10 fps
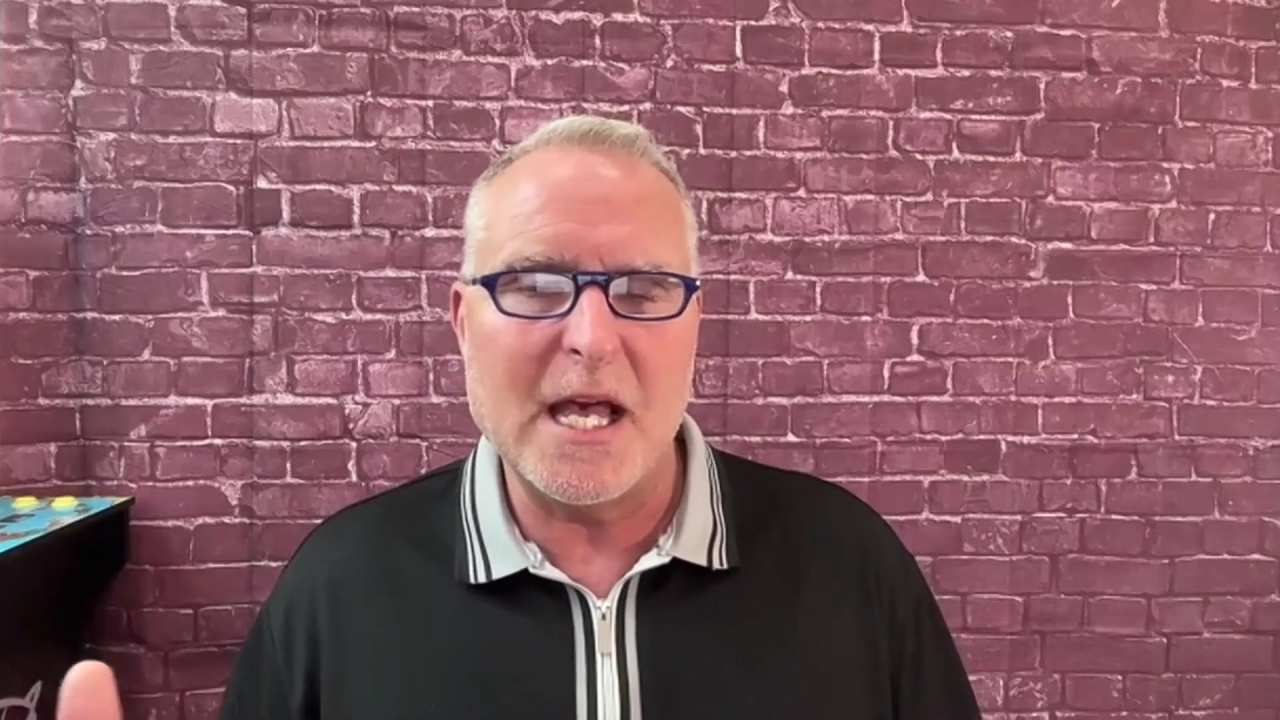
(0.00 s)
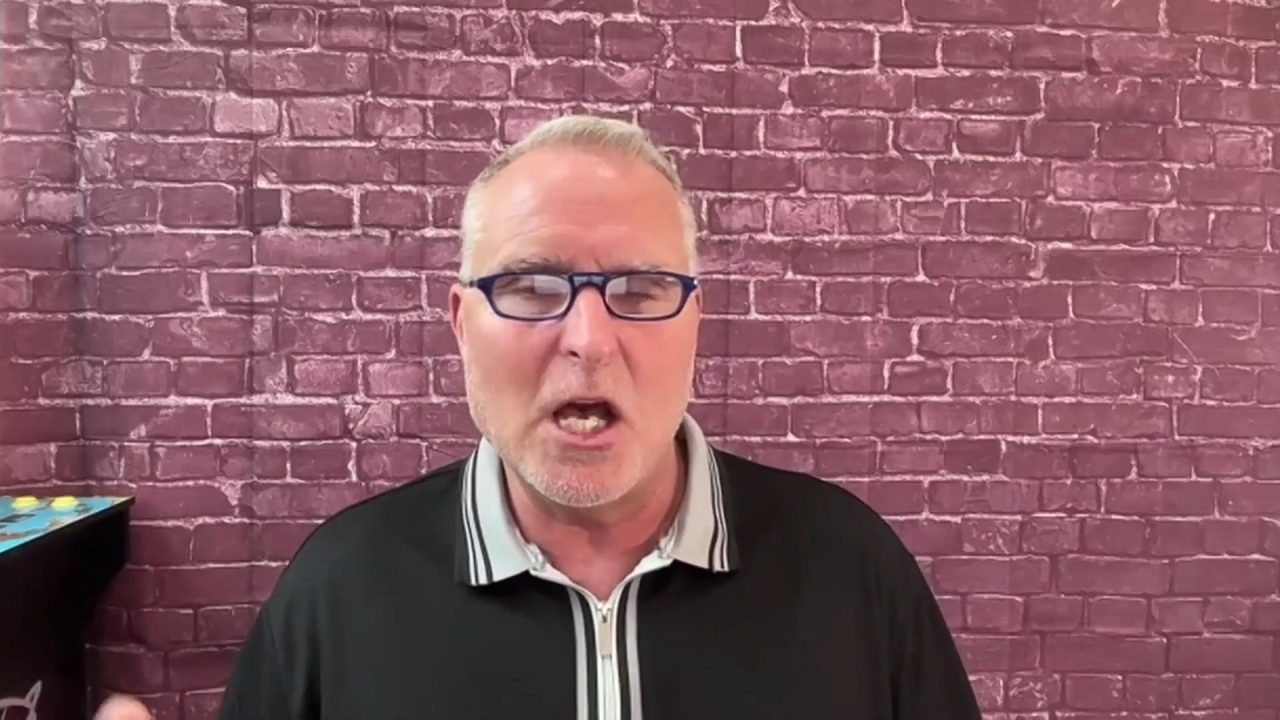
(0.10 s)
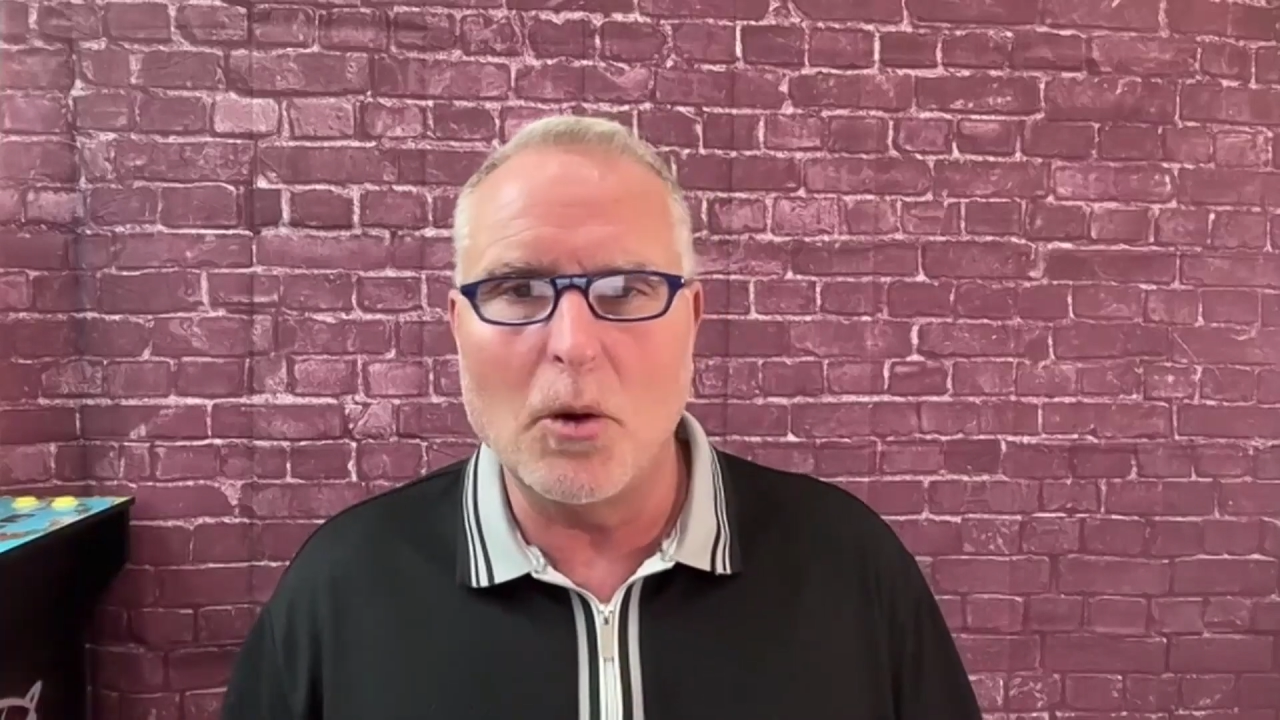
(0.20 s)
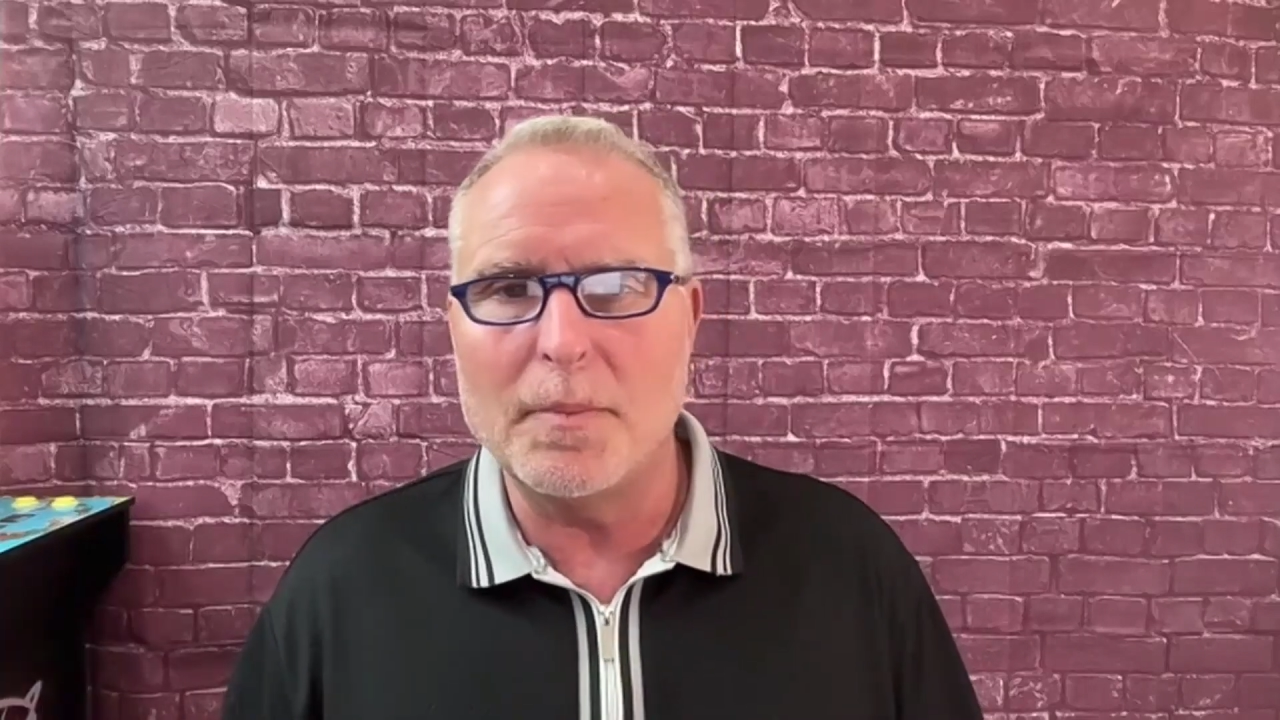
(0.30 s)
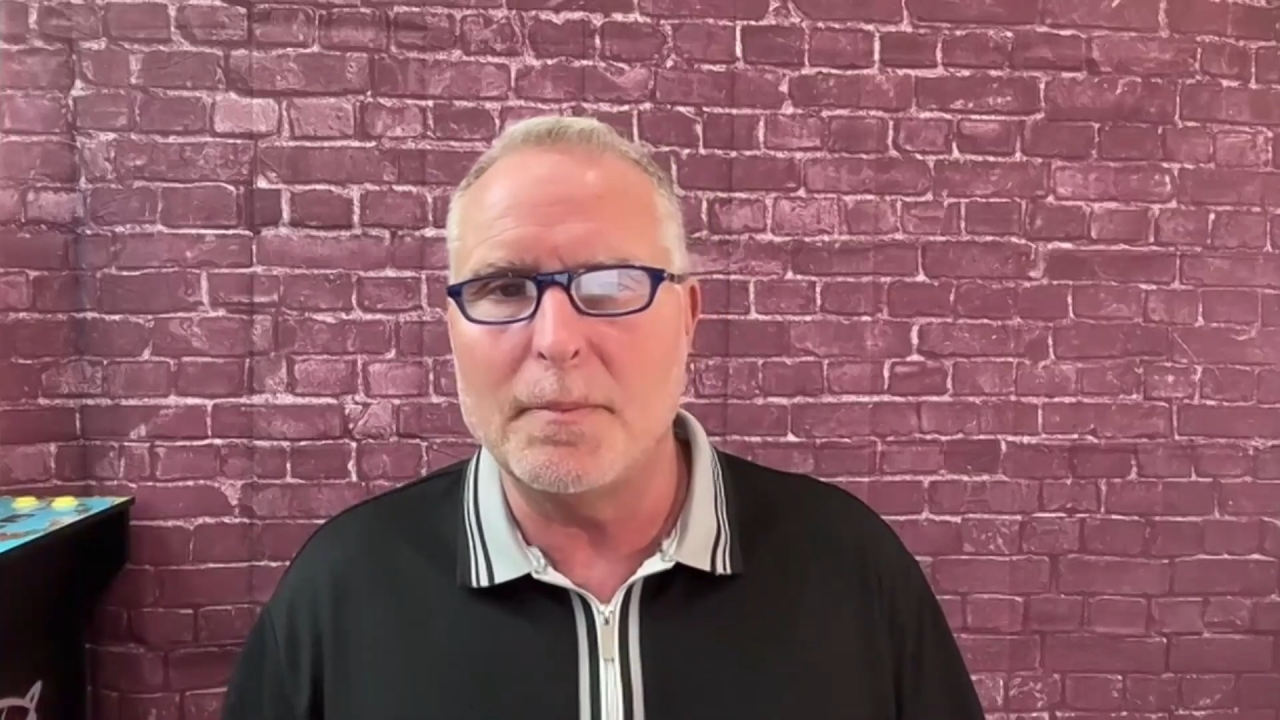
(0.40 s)

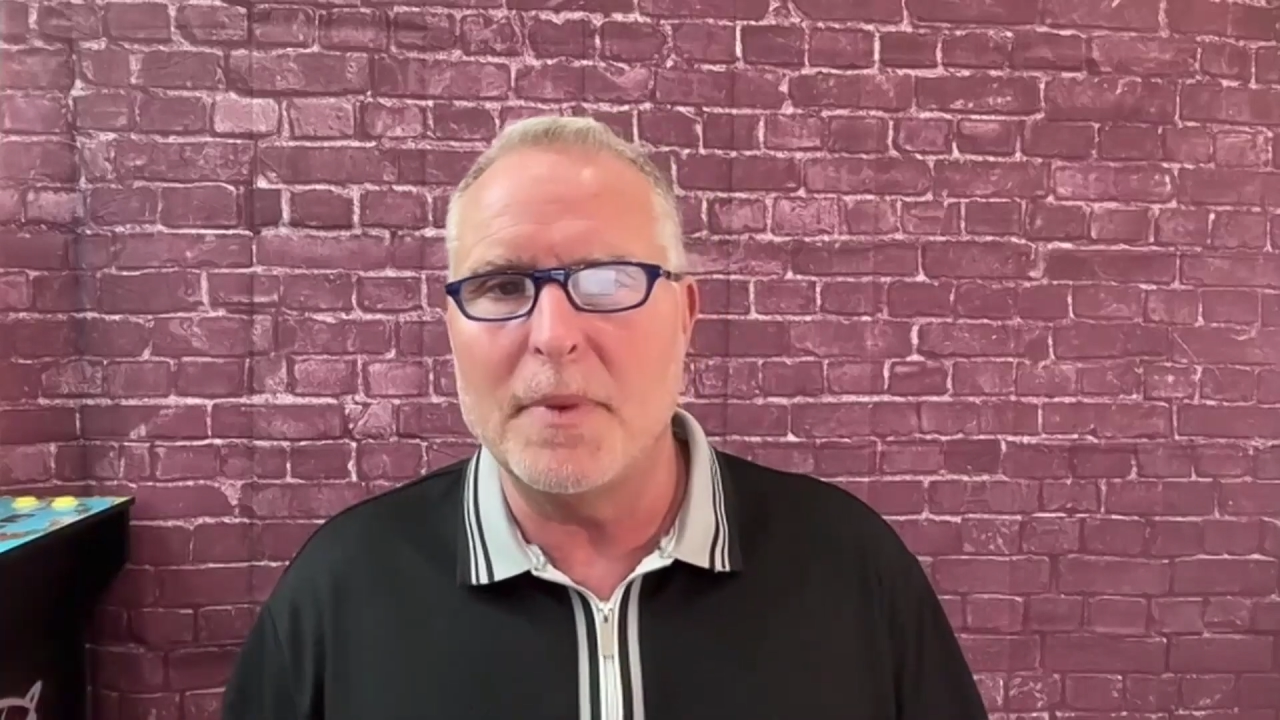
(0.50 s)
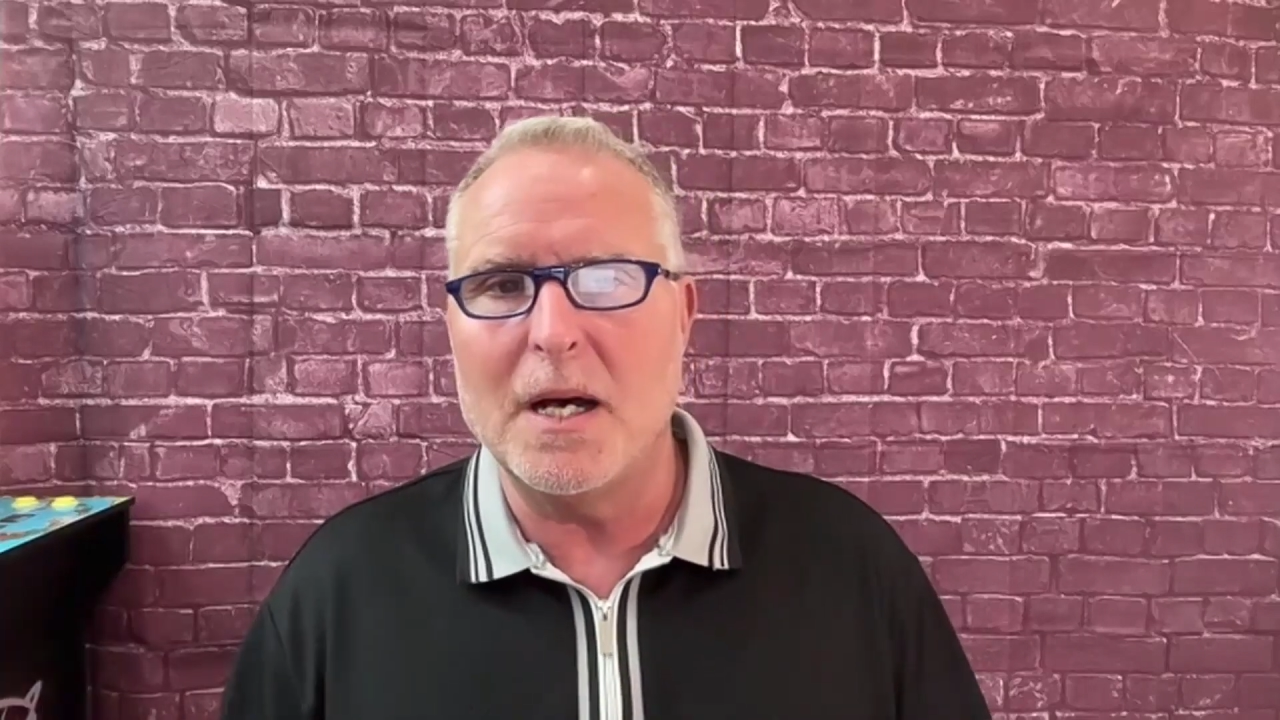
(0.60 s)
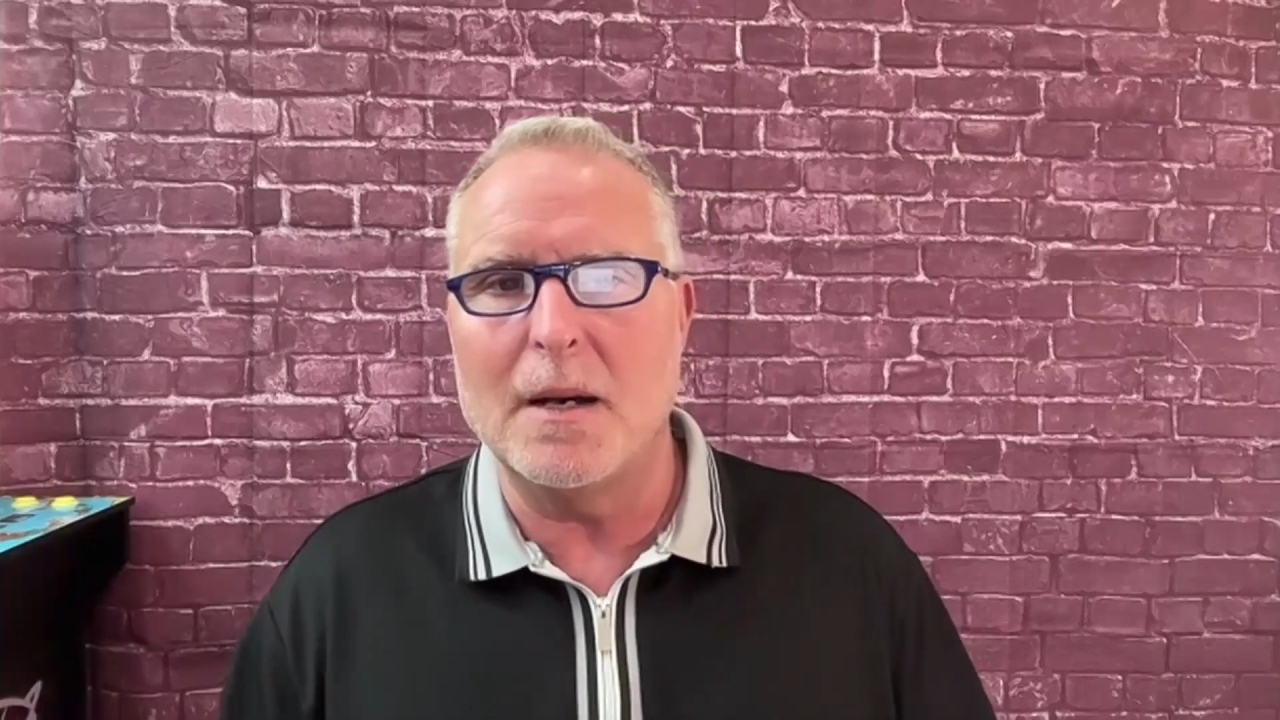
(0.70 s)
help